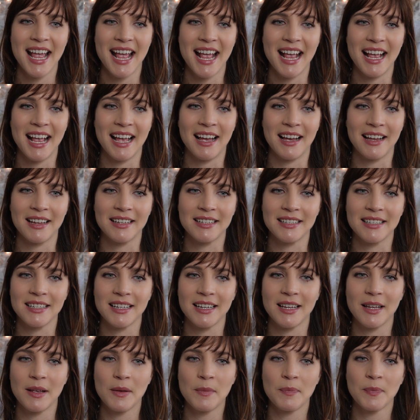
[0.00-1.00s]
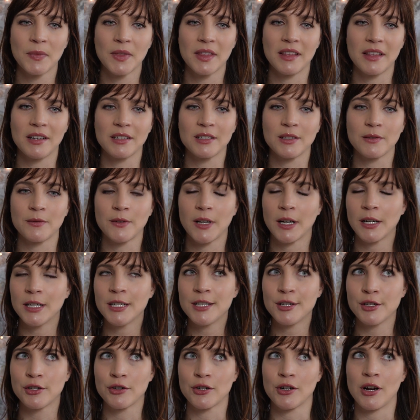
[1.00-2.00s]
And there's a very
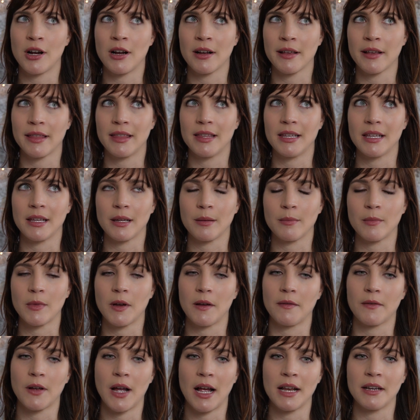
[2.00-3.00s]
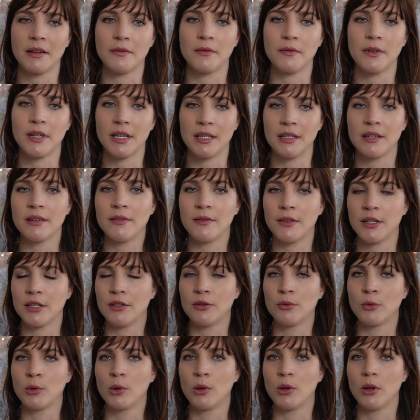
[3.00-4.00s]
strong theme of kind of
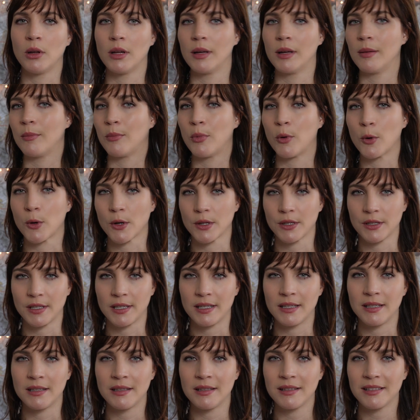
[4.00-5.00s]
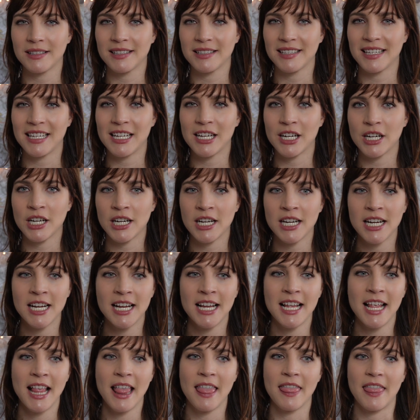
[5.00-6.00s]
individual importance here
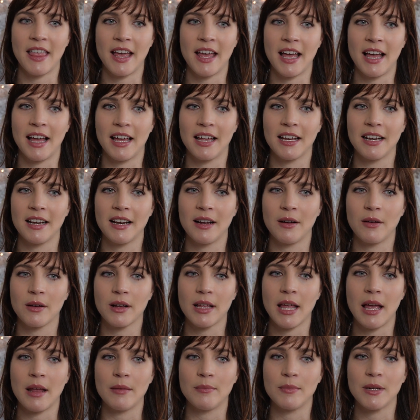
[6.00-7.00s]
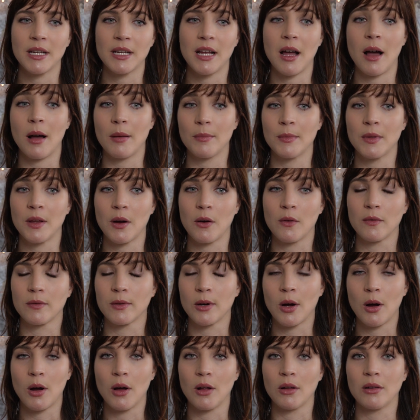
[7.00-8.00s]
that can become the
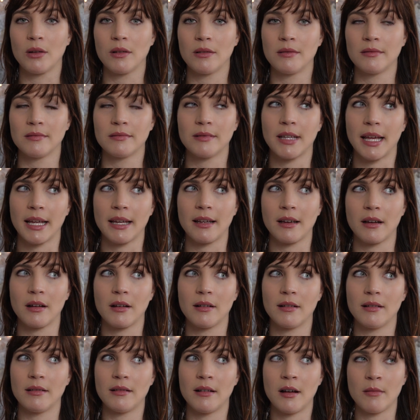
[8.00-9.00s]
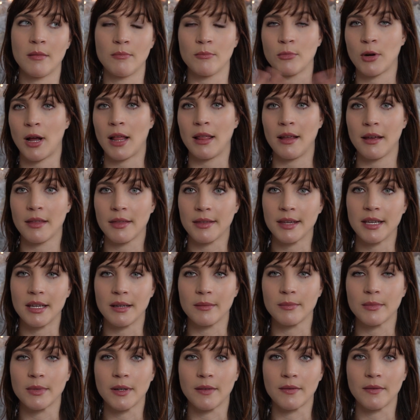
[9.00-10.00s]
overall like umbrella
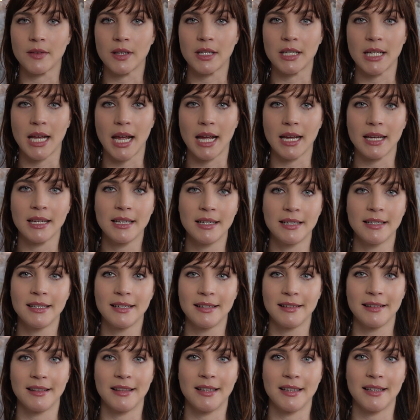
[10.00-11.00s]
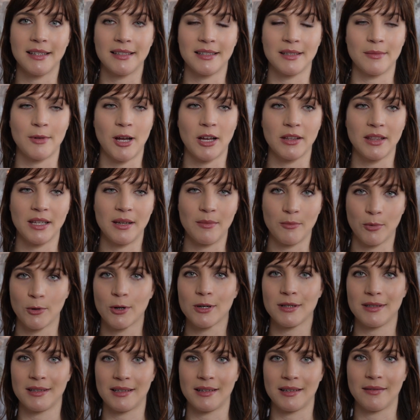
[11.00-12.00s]
theme of the day. It's about the
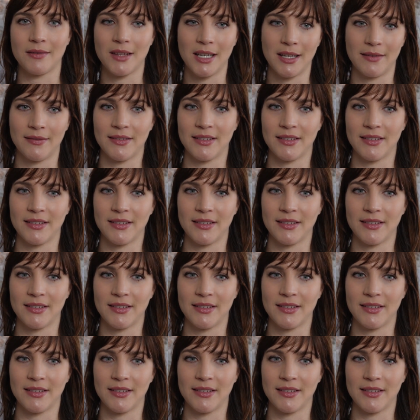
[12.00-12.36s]
importance of the